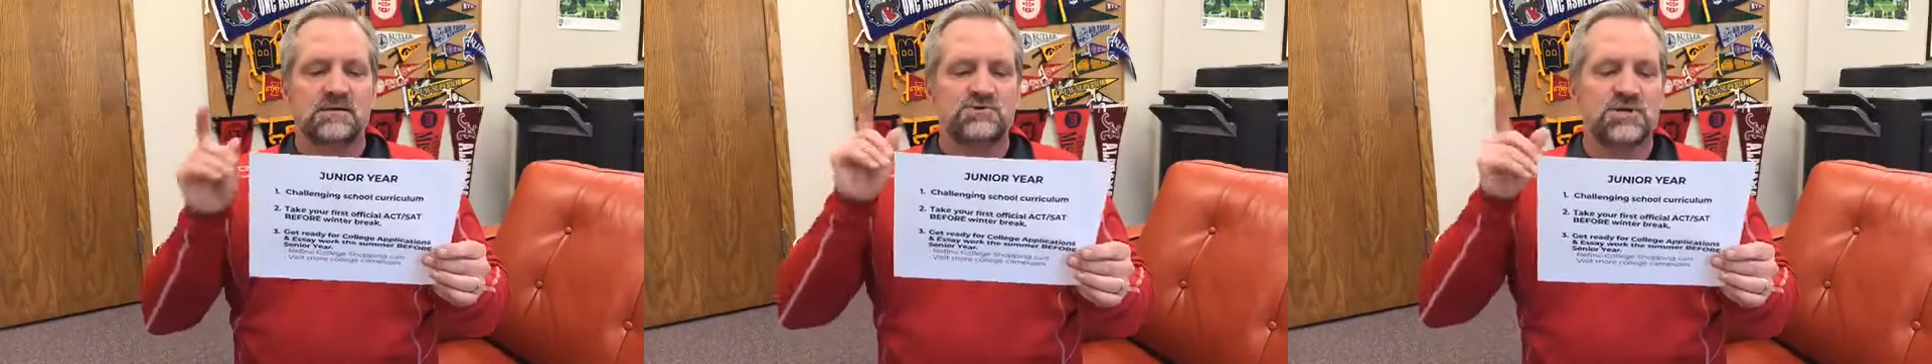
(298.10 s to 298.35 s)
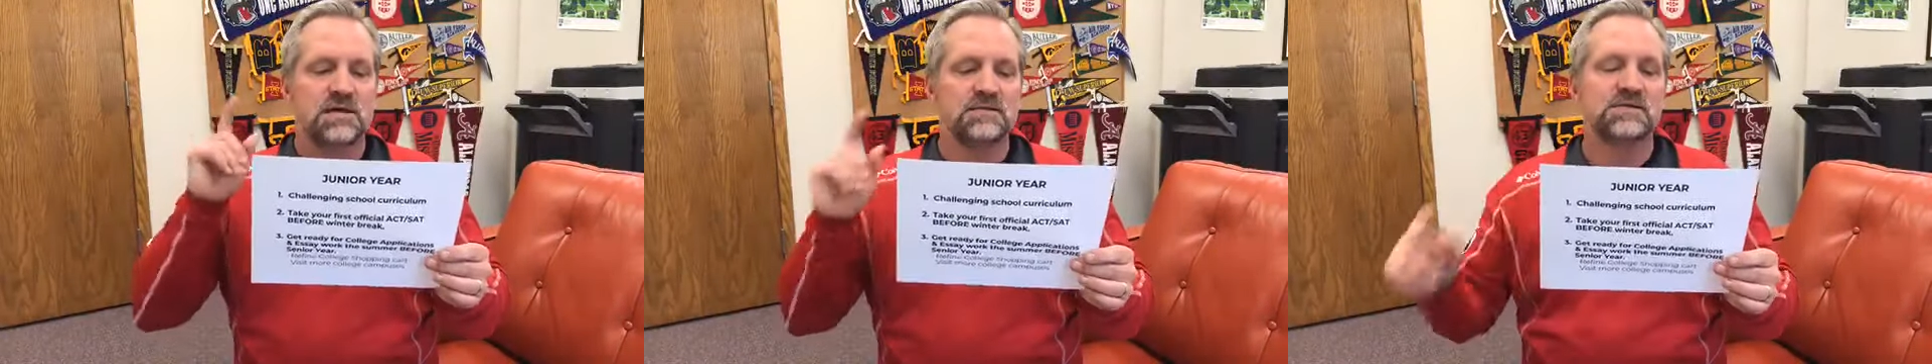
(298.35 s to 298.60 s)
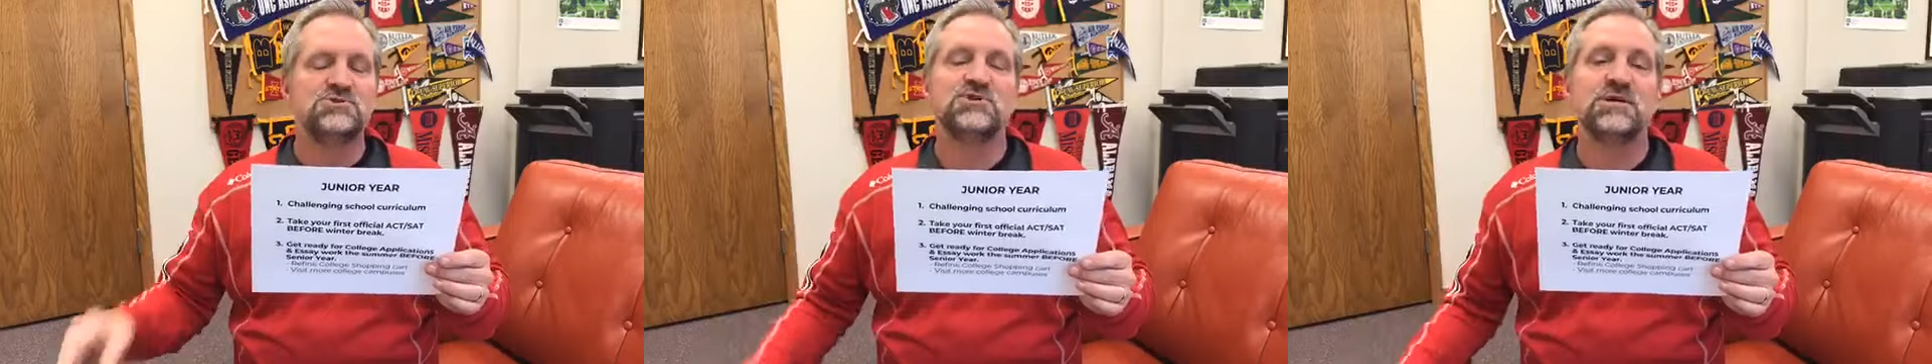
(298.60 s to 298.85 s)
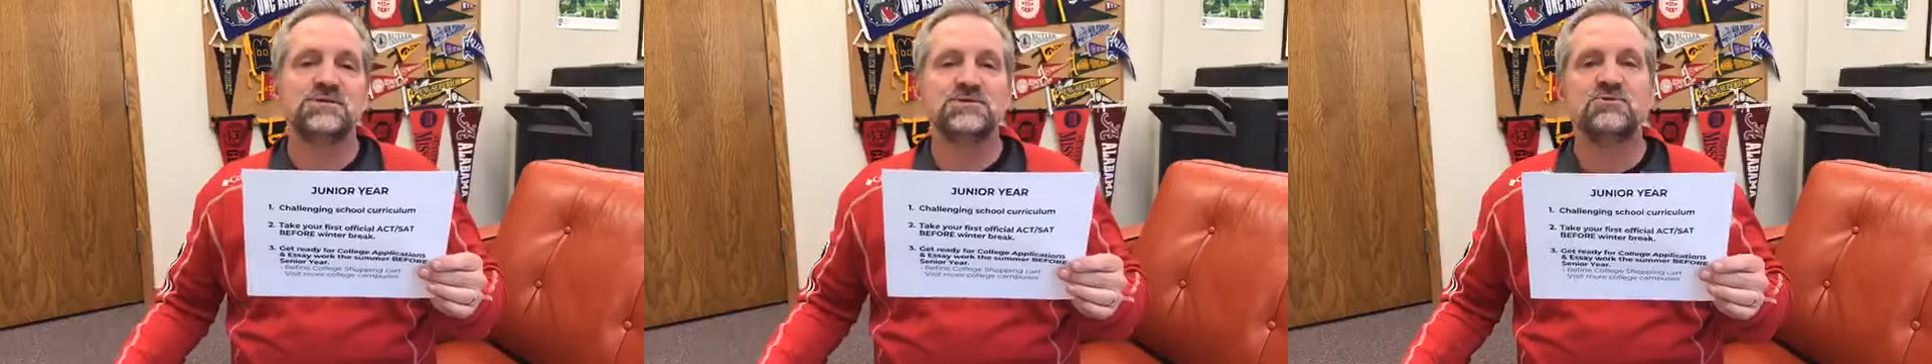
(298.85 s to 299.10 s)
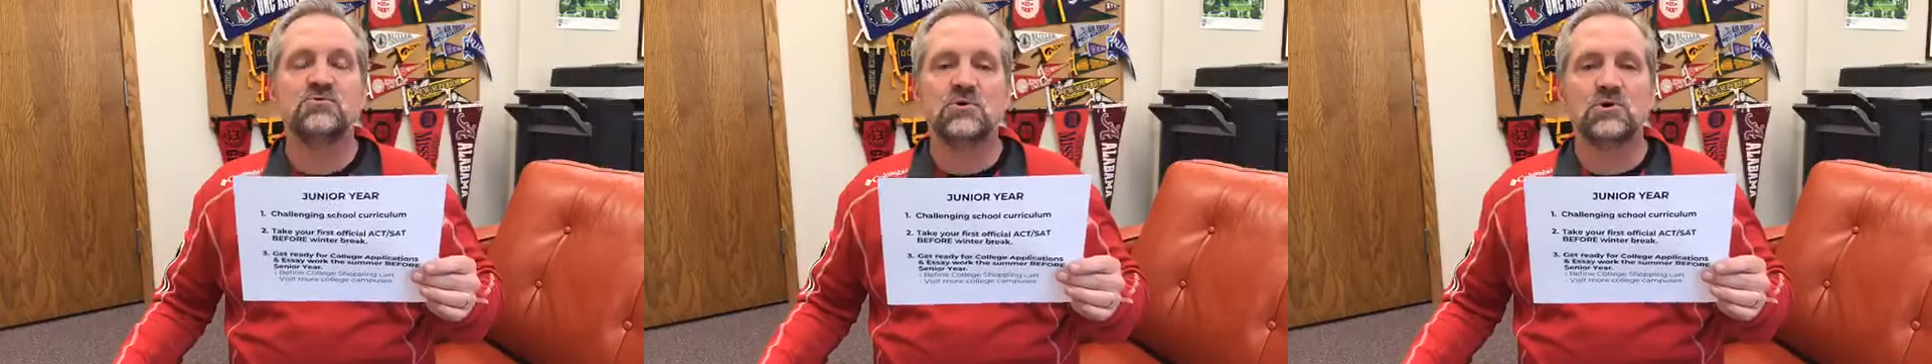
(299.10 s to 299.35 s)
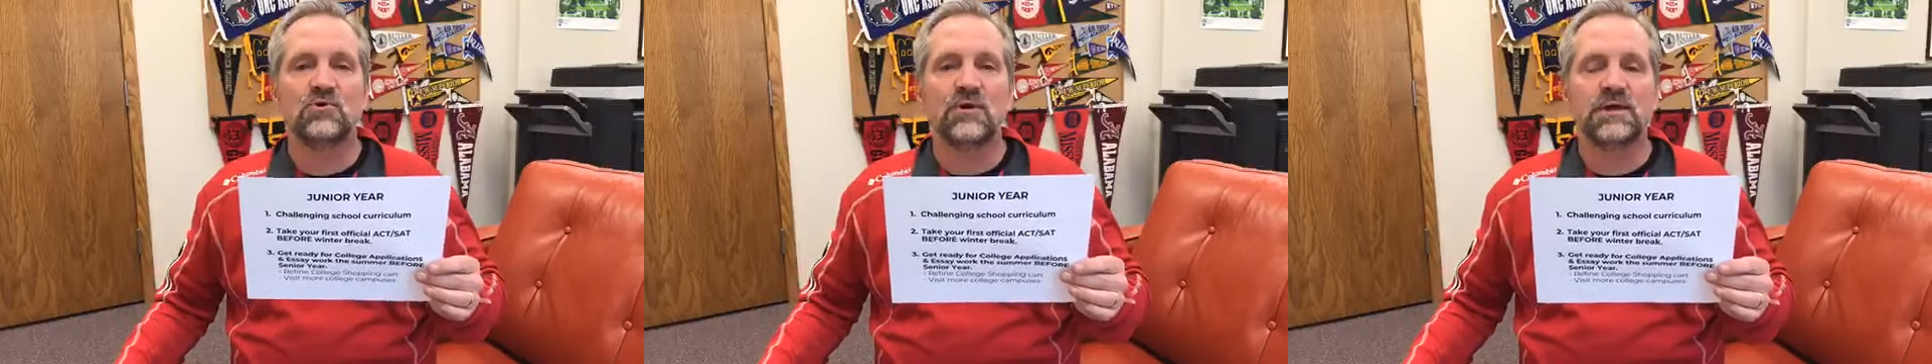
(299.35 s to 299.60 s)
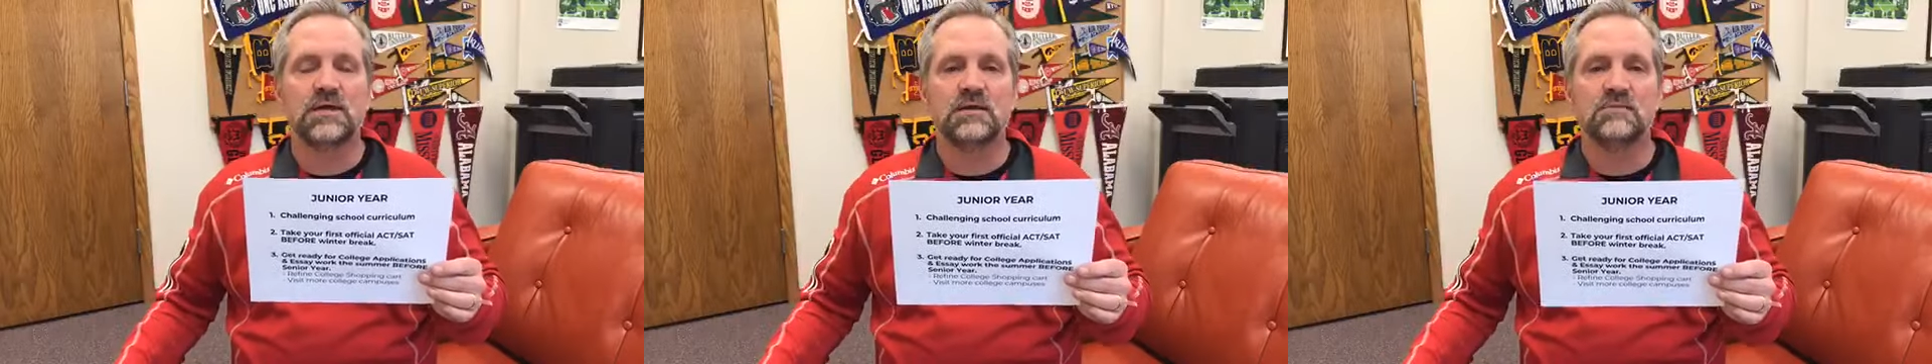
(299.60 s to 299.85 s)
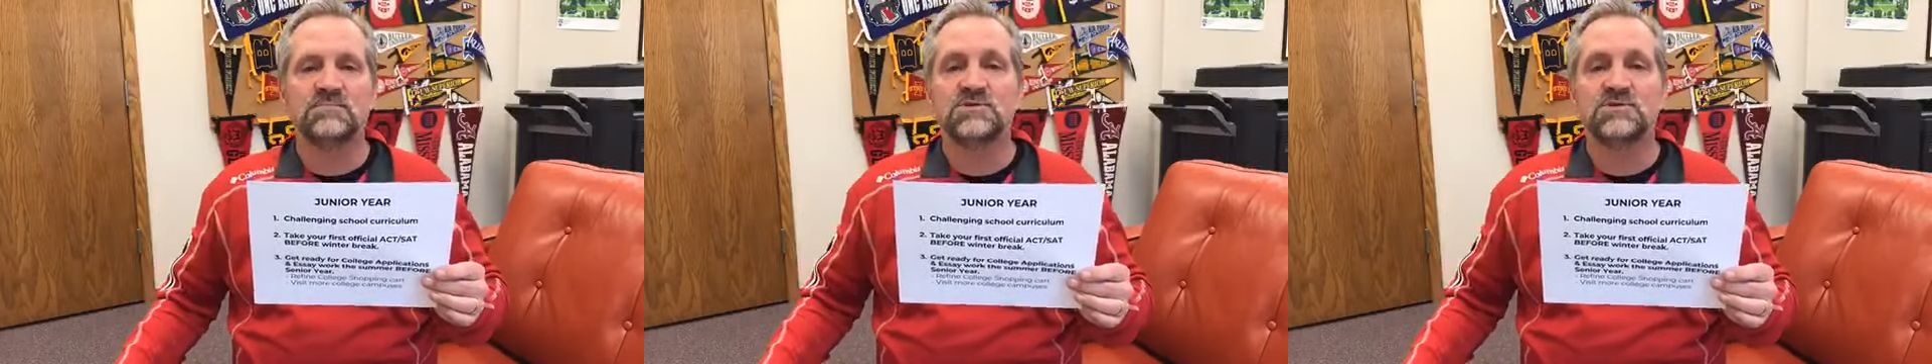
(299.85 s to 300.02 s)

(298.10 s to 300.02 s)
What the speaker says: Challenging school curriculum.